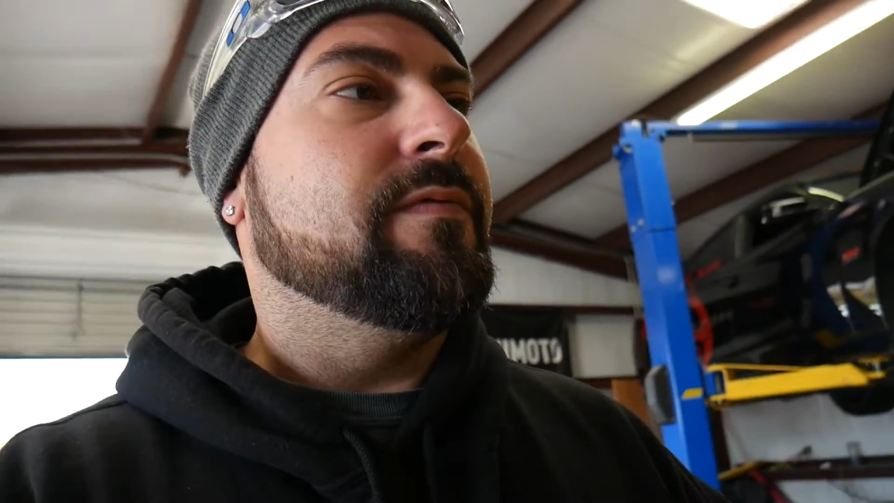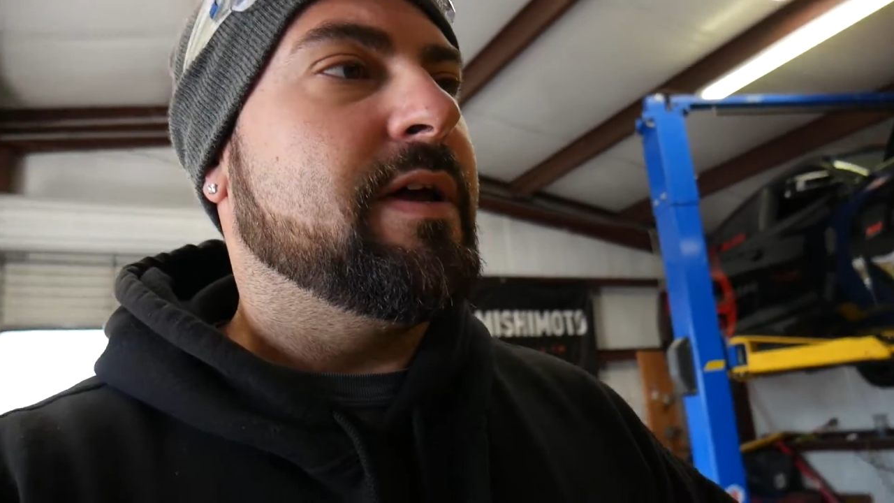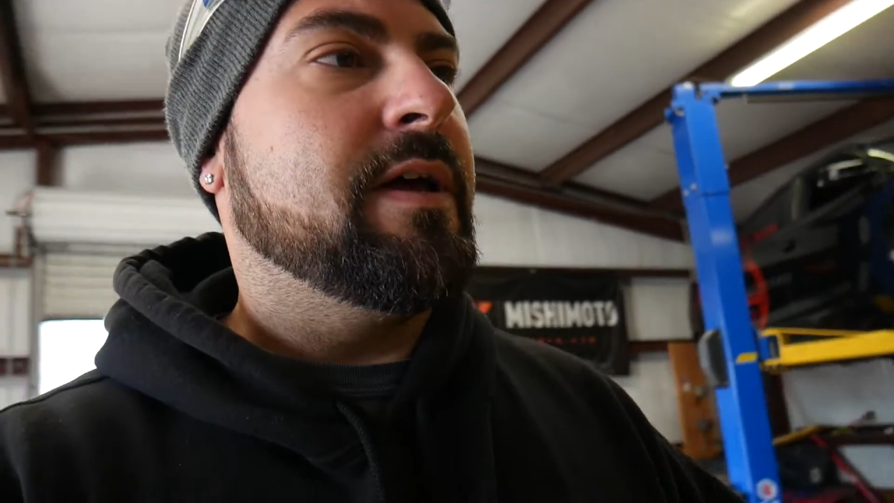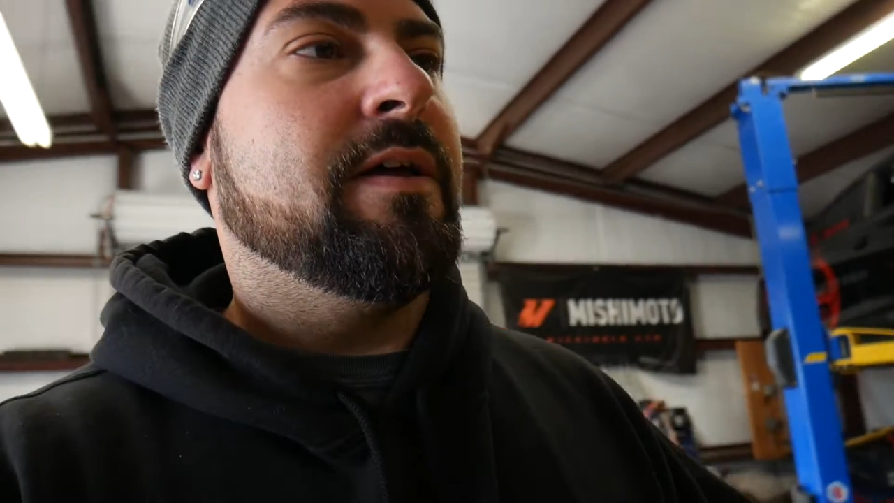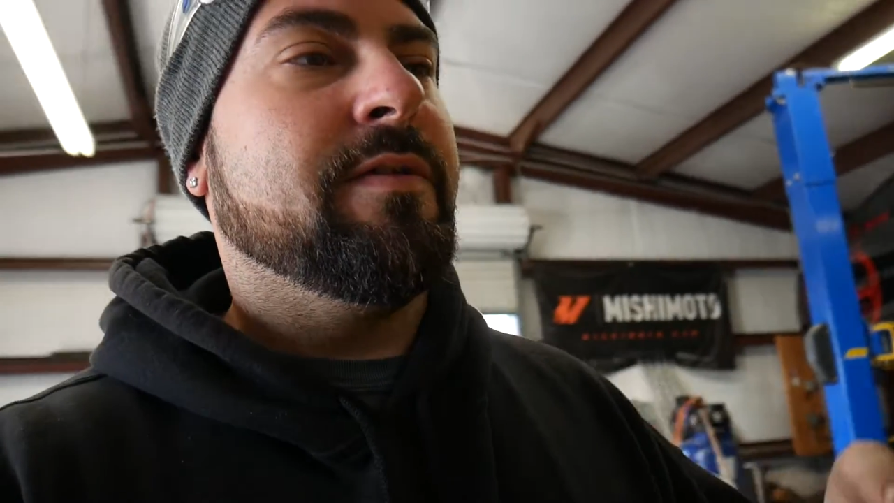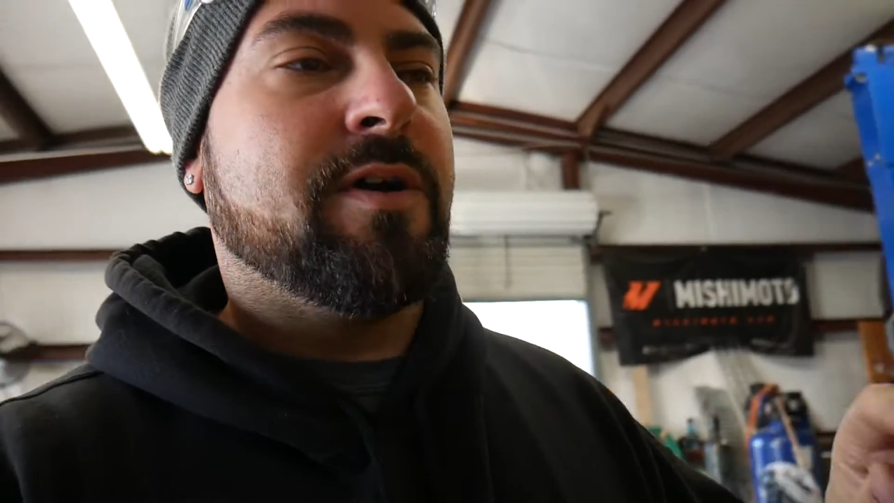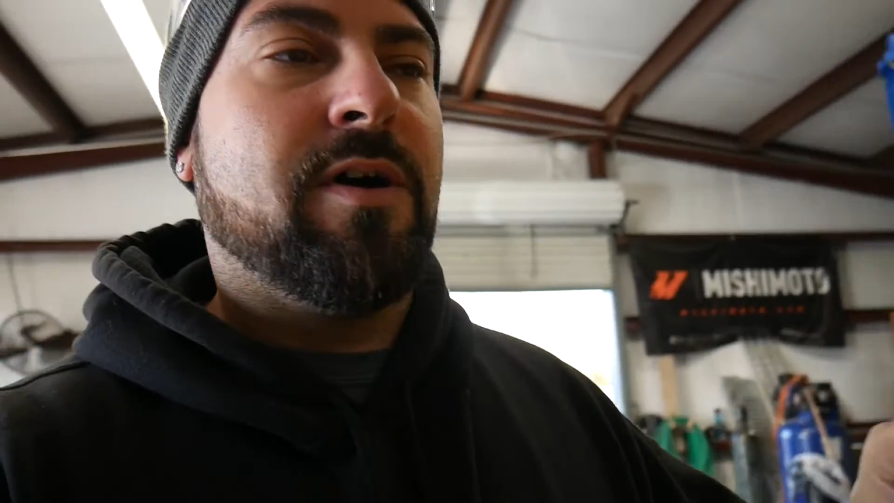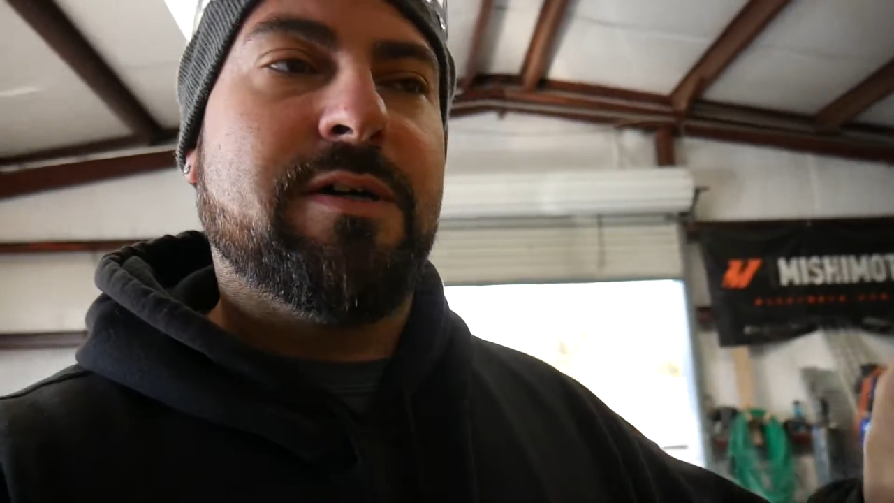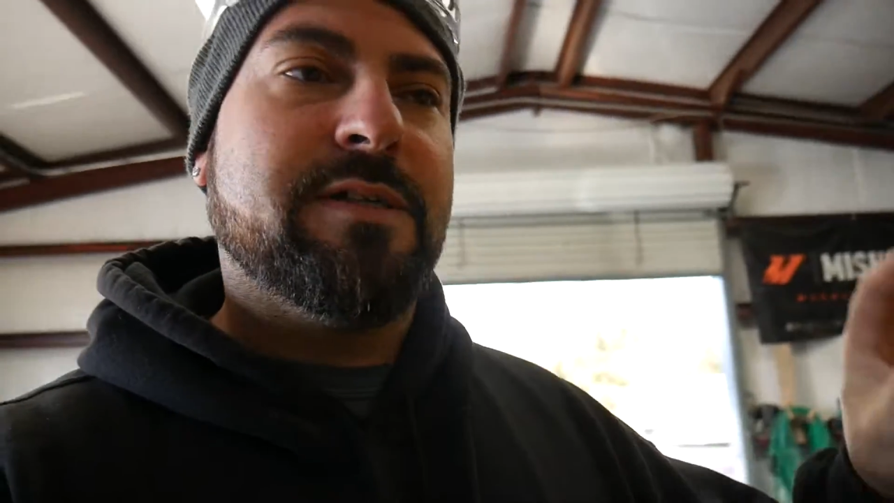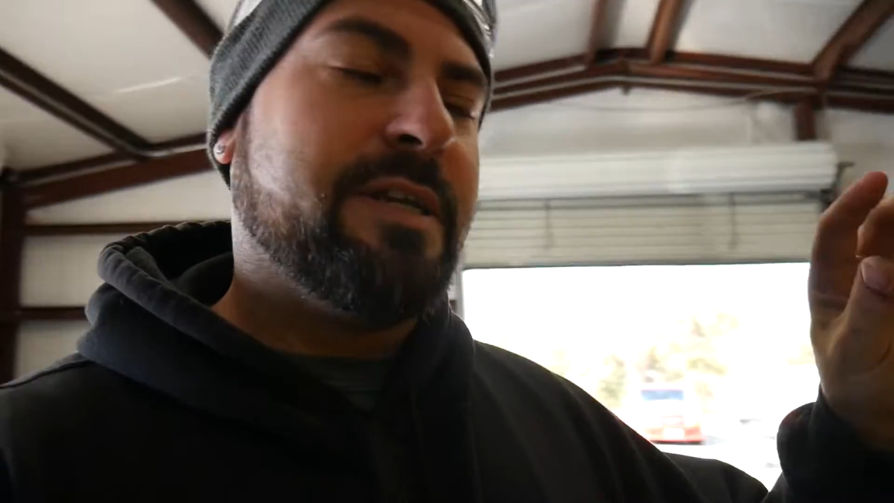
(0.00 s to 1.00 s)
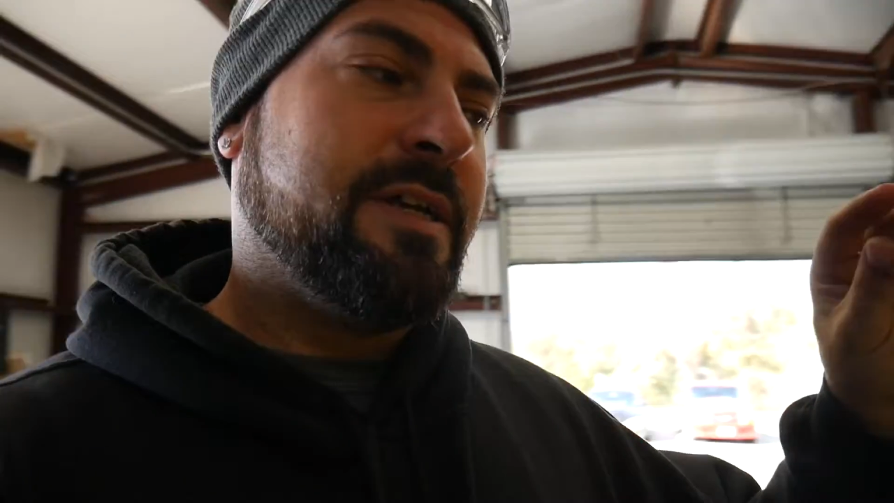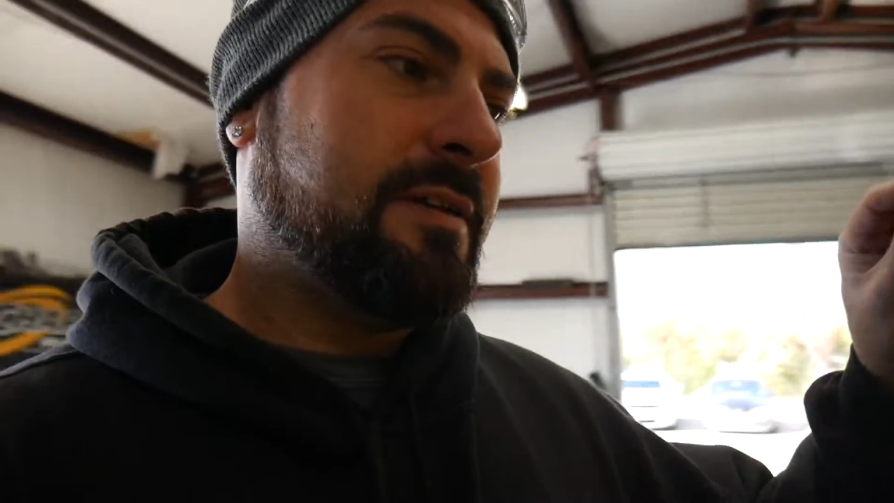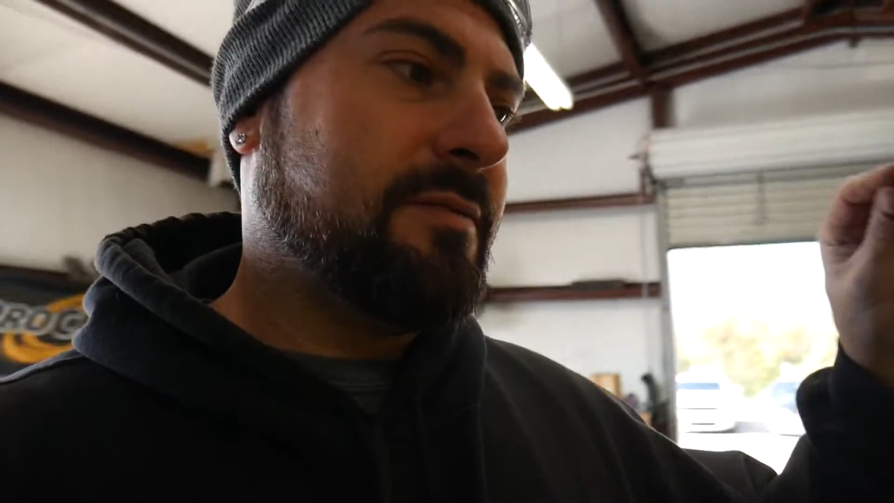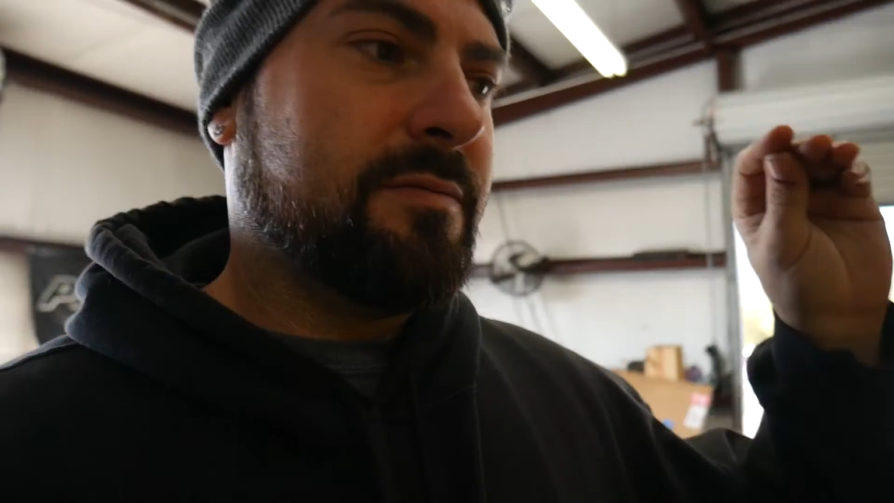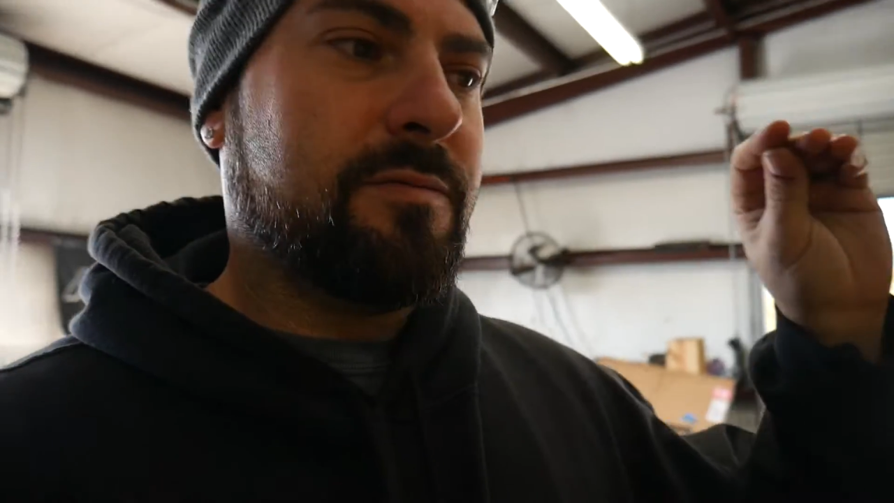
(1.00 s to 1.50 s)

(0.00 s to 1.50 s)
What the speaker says: the cars that